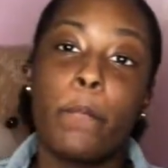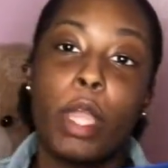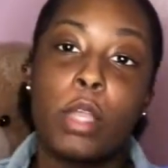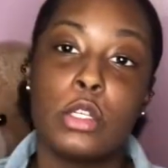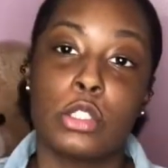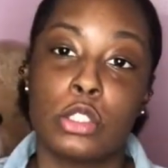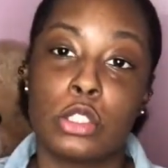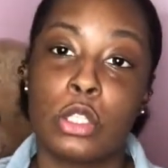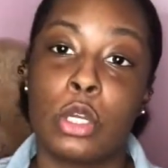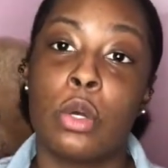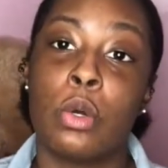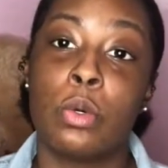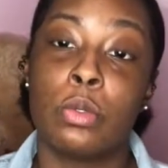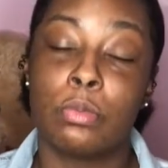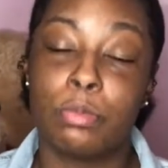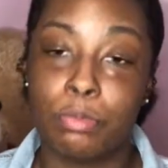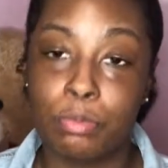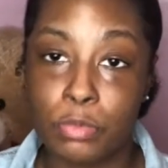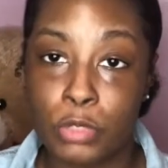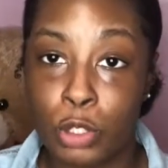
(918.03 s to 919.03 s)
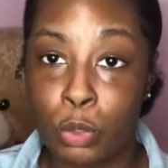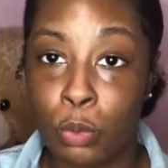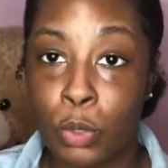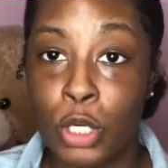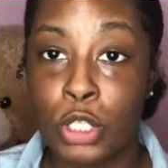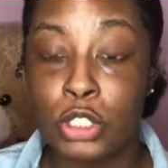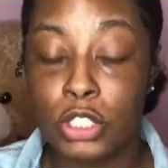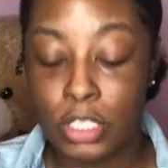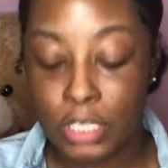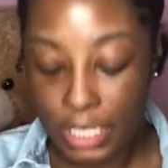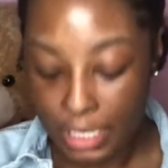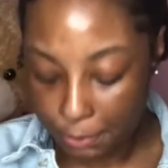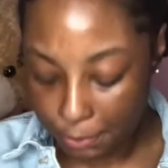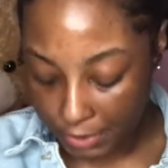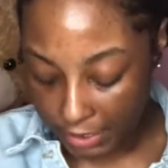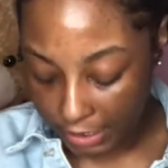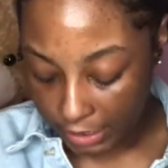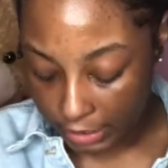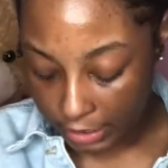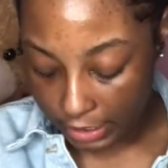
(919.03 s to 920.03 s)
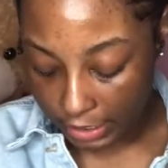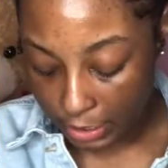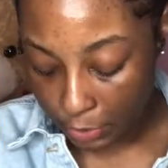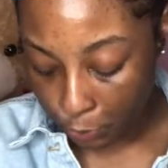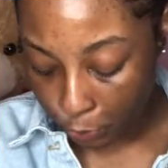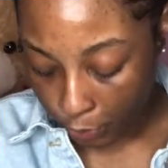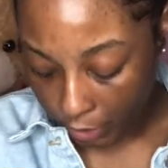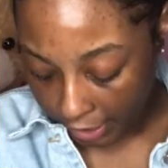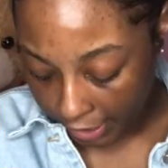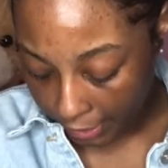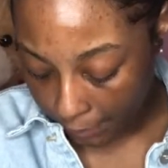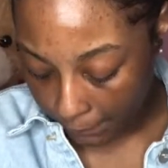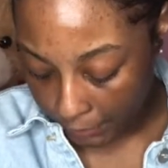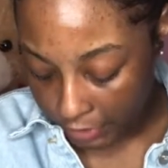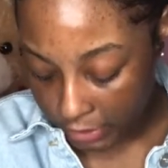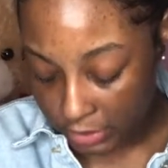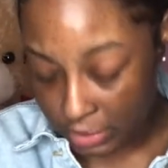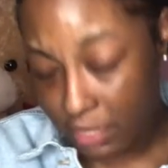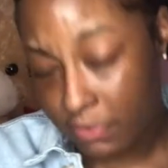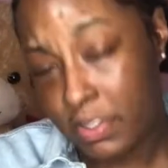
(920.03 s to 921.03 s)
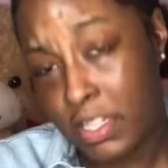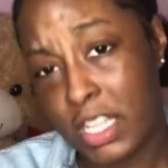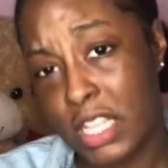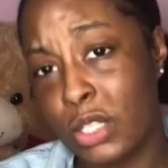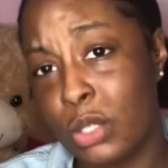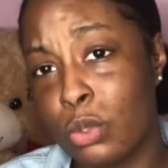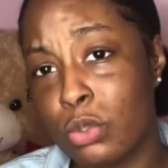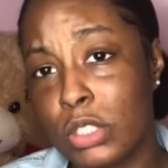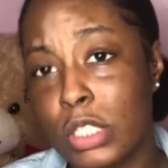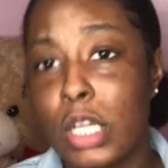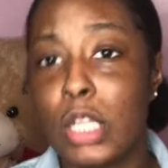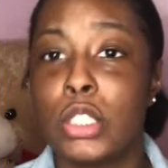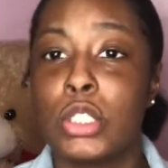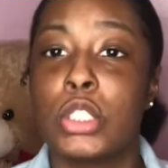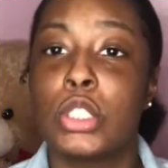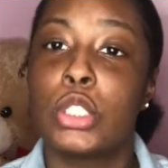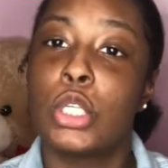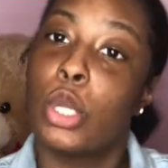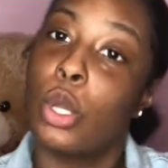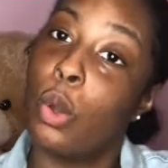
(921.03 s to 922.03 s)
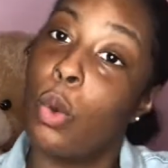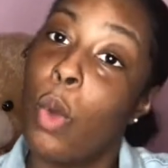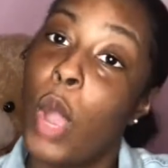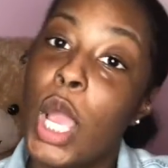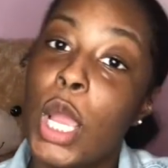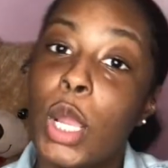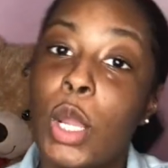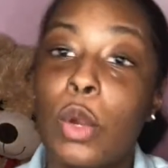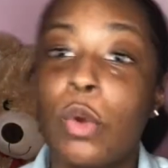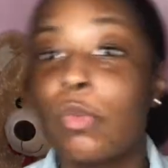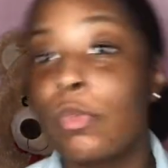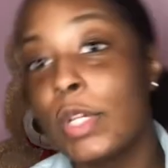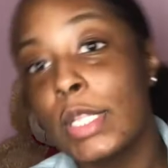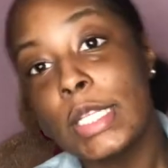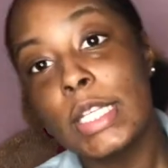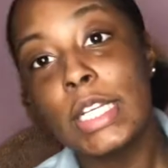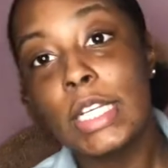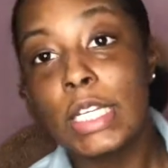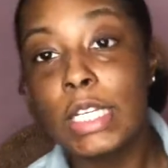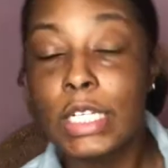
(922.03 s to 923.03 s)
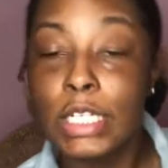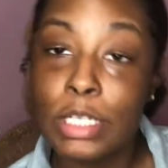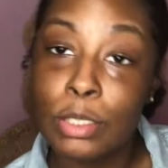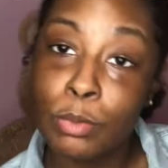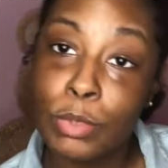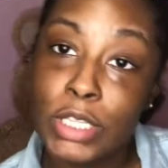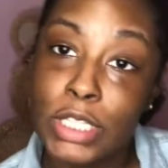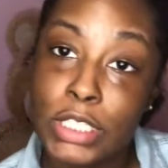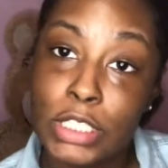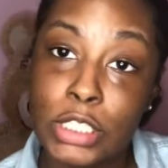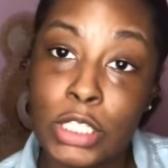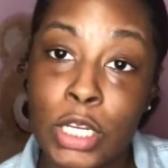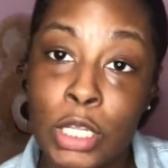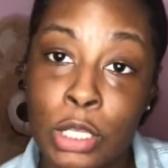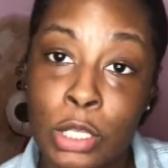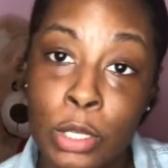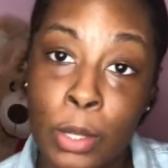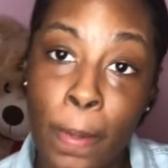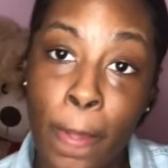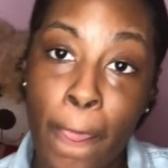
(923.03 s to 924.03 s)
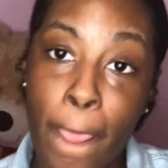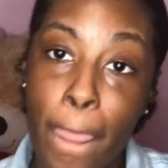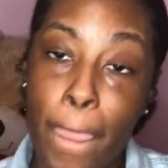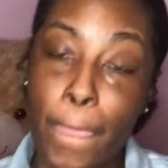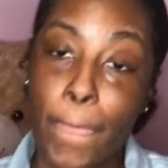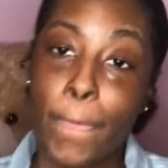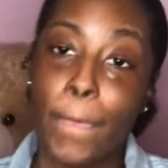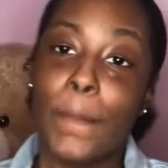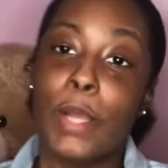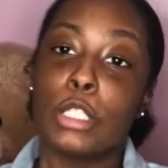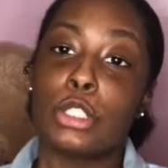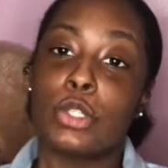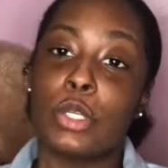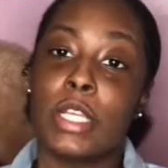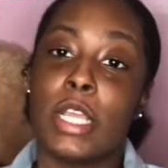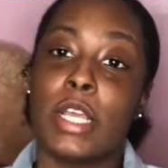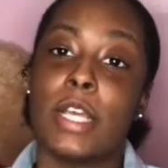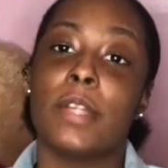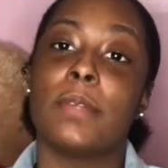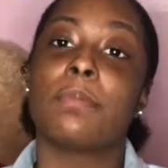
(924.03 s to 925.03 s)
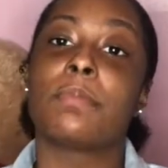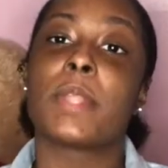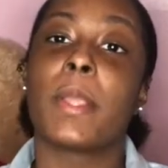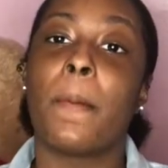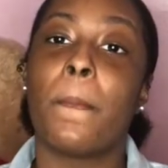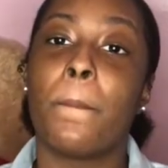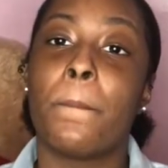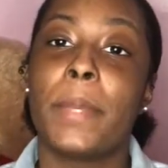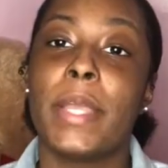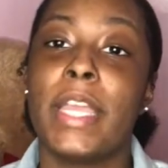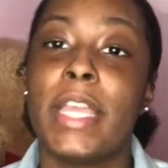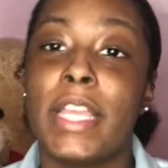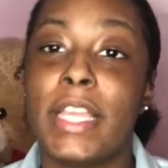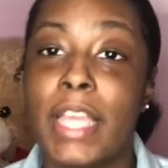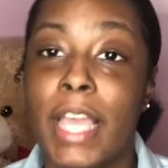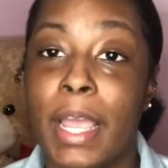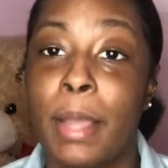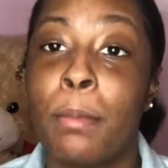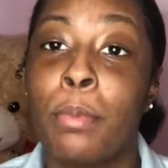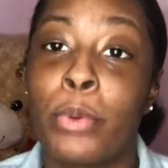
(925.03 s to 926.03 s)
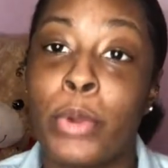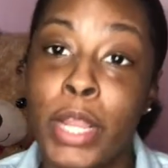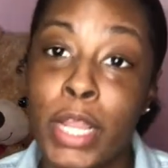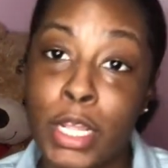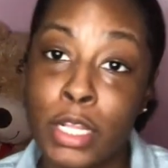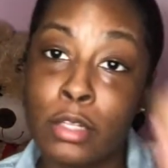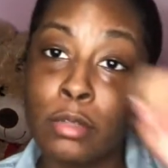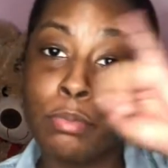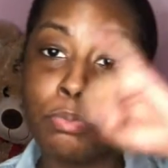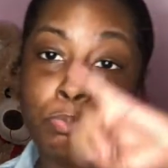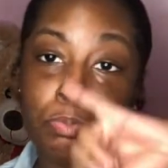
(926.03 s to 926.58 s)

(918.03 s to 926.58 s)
So the words are like pink and white because I feel like those colors go really good with each other. So yeah, pick a brand